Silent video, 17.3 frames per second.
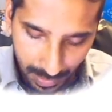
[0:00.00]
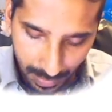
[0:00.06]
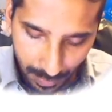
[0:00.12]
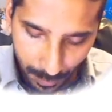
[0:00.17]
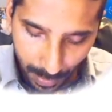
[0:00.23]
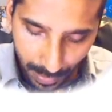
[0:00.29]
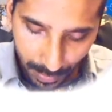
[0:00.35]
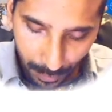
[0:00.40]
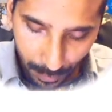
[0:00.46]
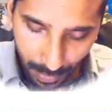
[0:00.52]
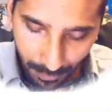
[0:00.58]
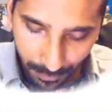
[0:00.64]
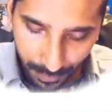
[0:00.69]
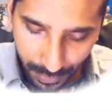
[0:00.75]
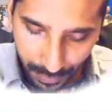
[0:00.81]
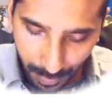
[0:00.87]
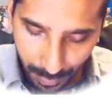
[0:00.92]
where you
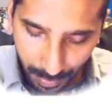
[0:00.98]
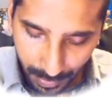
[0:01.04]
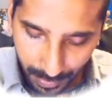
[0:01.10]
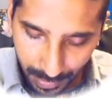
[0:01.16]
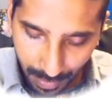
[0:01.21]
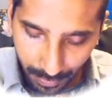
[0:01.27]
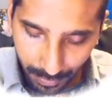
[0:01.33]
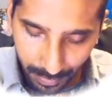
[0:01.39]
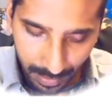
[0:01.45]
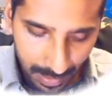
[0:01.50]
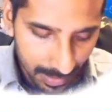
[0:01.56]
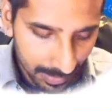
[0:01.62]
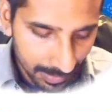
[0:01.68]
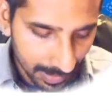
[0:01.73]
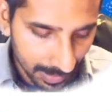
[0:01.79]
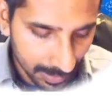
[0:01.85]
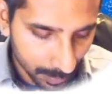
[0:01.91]
have scribbled down
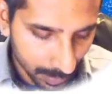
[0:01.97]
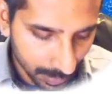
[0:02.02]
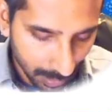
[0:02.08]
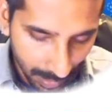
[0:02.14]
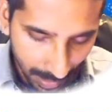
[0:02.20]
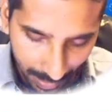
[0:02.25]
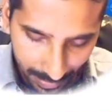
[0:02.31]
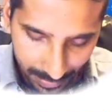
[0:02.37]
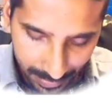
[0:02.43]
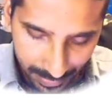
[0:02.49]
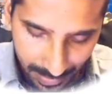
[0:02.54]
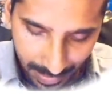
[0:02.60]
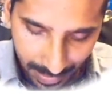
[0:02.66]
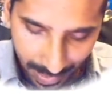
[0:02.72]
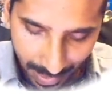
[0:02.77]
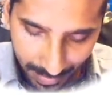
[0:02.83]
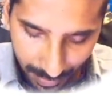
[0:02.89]
things with your hands
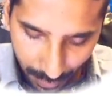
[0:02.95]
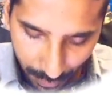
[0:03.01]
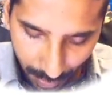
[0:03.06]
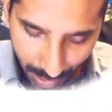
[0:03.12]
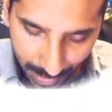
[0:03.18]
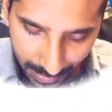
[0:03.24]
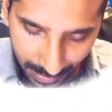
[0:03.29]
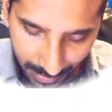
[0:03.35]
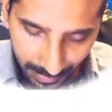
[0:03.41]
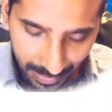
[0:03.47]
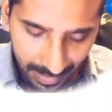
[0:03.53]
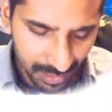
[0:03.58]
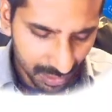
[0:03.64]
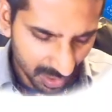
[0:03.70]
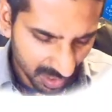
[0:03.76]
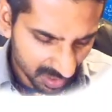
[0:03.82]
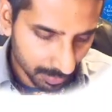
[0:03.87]
and the writing is
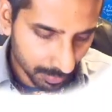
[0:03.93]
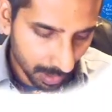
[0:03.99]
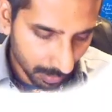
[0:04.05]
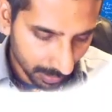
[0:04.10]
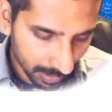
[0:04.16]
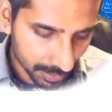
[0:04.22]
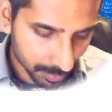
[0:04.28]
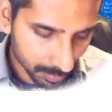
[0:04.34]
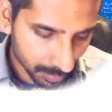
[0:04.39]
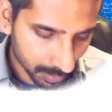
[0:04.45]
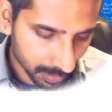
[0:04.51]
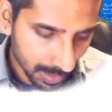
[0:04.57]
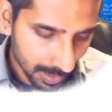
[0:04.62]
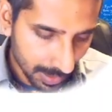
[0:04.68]
just about legible.